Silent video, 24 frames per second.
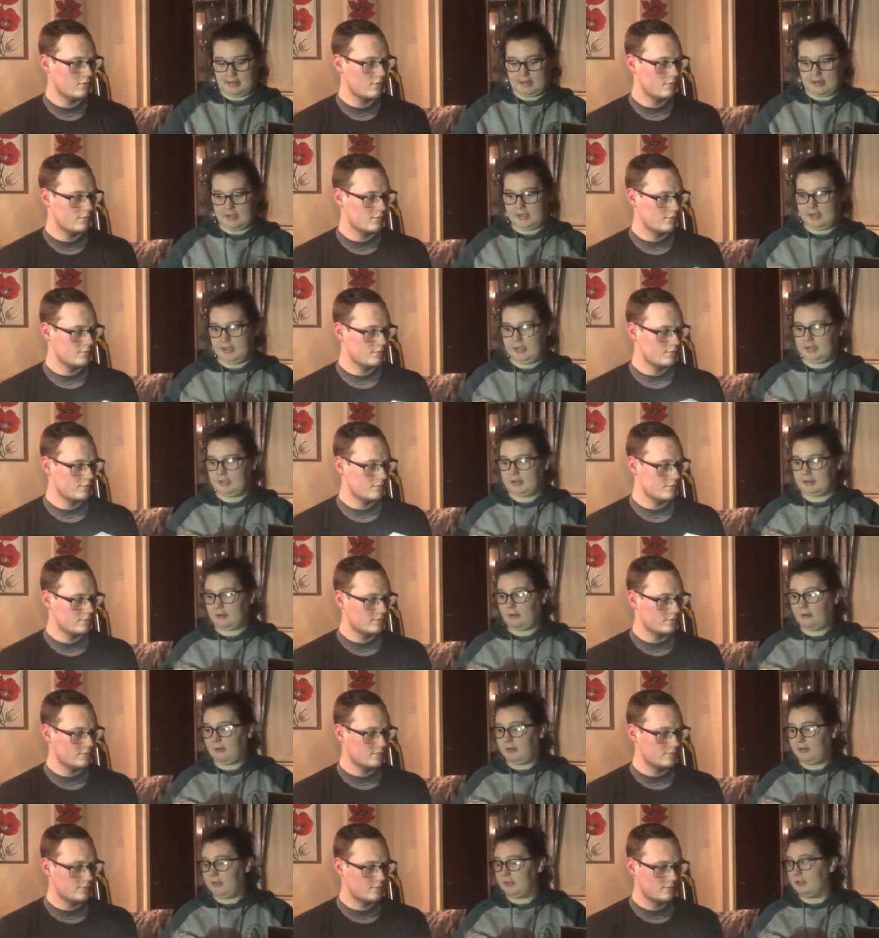Speaker 1: I
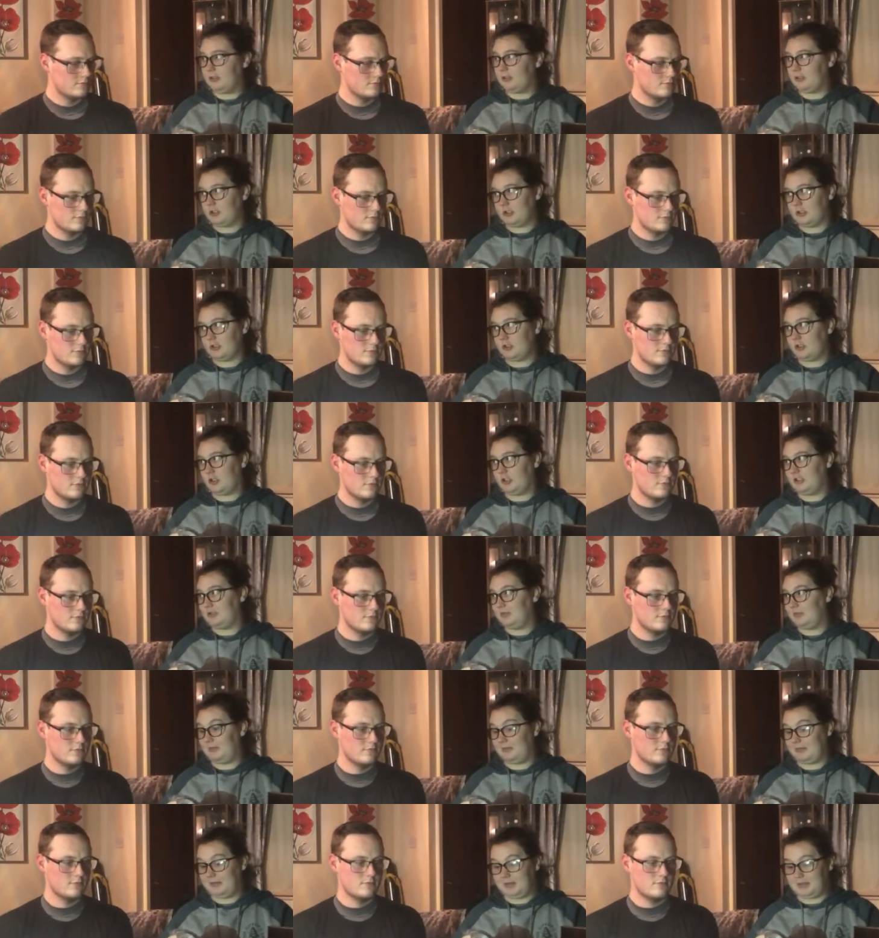don't think you should have
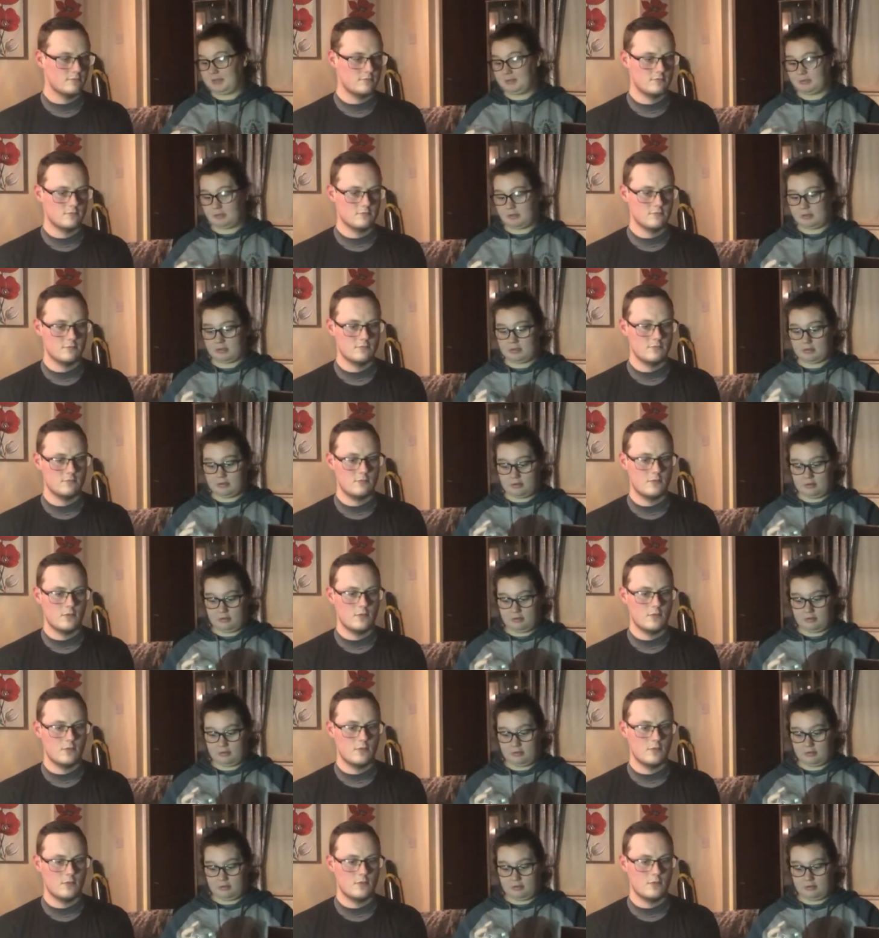trusted me with this one.